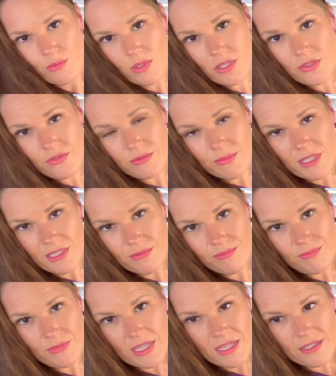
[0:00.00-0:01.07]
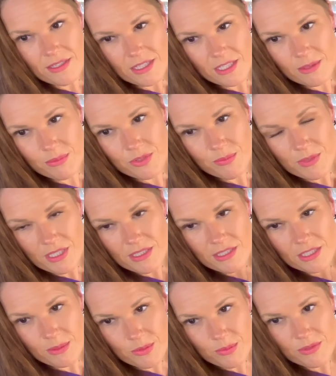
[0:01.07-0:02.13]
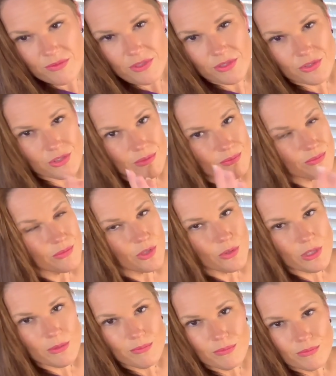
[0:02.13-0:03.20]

works for me, and it helps me function. Okay.